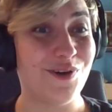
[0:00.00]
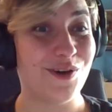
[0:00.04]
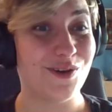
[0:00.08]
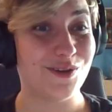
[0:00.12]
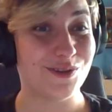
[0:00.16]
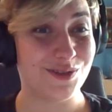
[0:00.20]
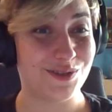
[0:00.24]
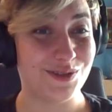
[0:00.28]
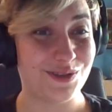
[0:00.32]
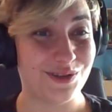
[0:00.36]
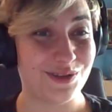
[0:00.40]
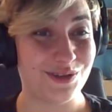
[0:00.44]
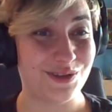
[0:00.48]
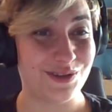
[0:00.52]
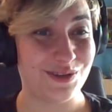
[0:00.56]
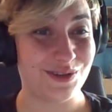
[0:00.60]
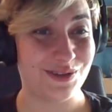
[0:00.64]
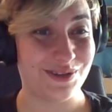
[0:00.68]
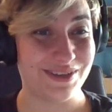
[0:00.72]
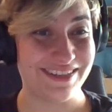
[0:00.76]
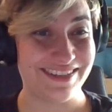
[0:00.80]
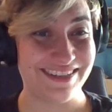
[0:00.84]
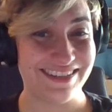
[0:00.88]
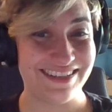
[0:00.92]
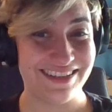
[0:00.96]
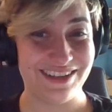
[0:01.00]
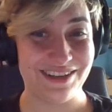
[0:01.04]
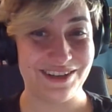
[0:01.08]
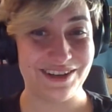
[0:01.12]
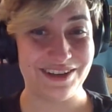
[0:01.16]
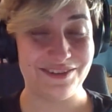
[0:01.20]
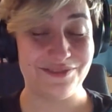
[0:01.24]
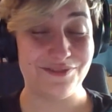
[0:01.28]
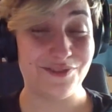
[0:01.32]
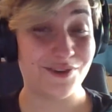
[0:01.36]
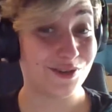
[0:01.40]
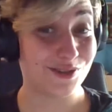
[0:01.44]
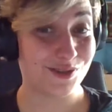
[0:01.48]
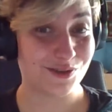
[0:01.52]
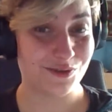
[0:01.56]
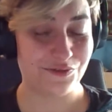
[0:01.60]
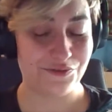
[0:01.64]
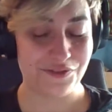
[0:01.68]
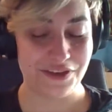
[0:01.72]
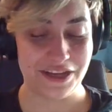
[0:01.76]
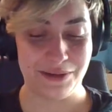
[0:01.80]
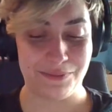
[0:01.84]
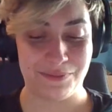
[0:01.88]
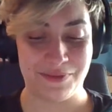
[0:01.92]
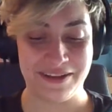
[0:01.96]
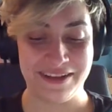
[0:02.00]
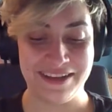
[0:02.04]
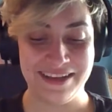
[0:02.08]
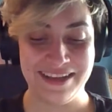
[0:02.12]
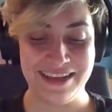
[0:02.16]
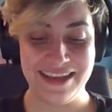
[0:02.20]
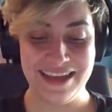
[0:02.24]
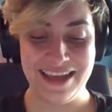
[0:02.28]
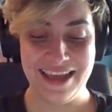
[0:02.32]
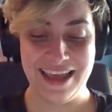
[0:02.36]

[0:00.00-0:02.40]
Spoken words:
for the film.